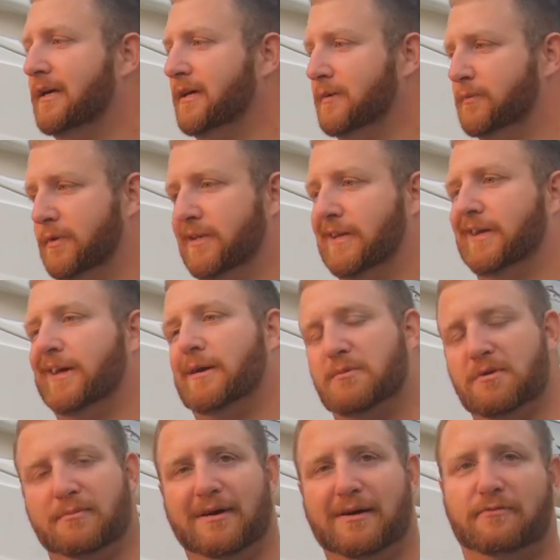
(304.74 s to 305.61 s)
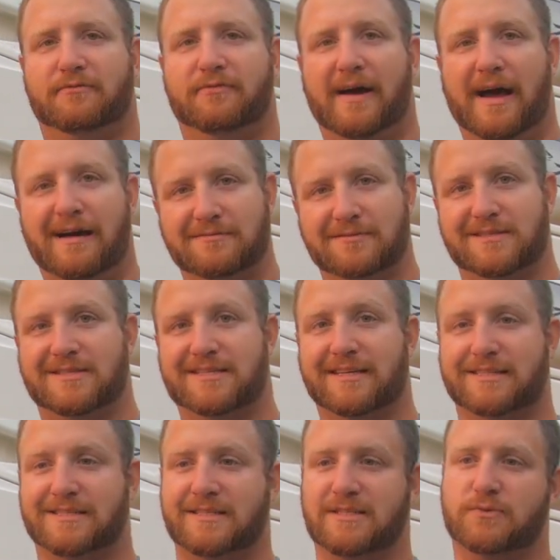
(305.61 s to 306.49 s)
But then it got to about 5s and
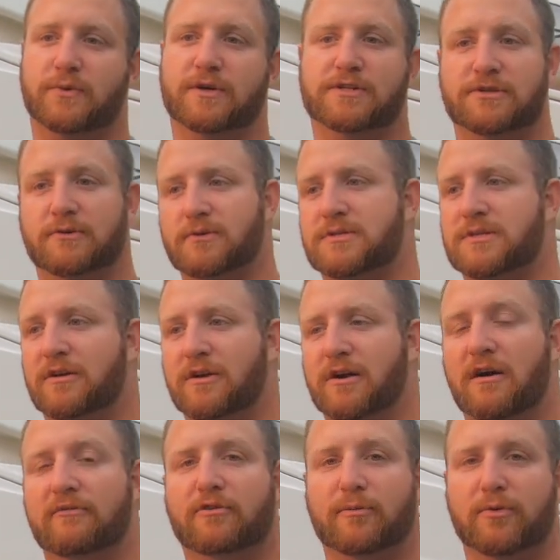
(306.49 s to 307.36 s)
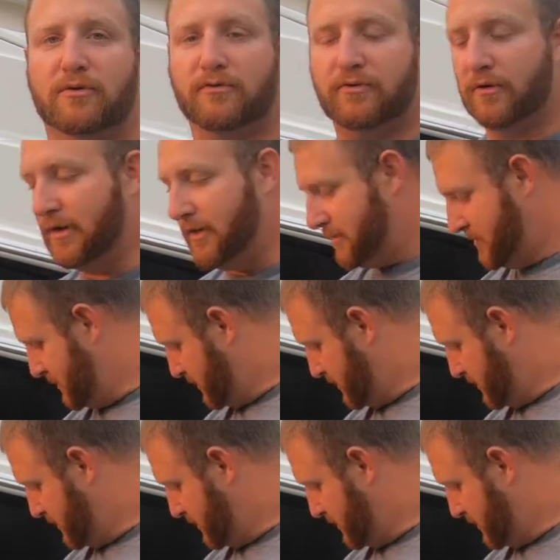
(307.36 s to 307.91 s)
6s, which it was uncomfortable for us,